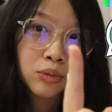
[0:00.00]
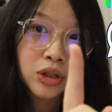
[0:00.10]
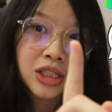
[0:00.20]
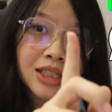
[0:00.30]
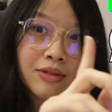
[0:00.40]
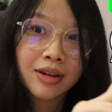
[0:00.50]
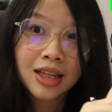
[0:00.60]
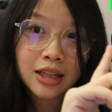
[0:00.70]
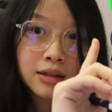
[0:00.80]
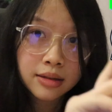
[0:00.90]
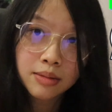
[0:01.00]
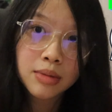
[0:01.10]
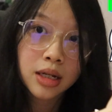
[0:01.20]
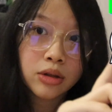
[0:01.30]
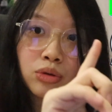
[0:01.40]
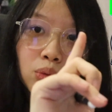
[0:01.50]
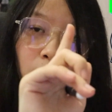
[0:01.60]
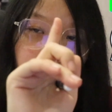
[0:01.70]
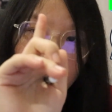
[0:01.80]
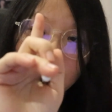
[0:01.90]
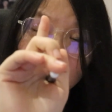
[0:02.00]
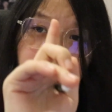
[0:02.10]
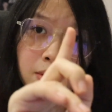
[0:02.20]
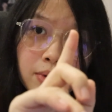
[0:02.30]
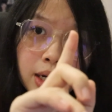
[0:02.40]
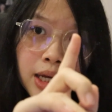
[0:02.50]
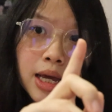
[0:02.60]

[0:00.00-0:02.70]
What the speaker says: which is around that 30 minute to 1 hour period.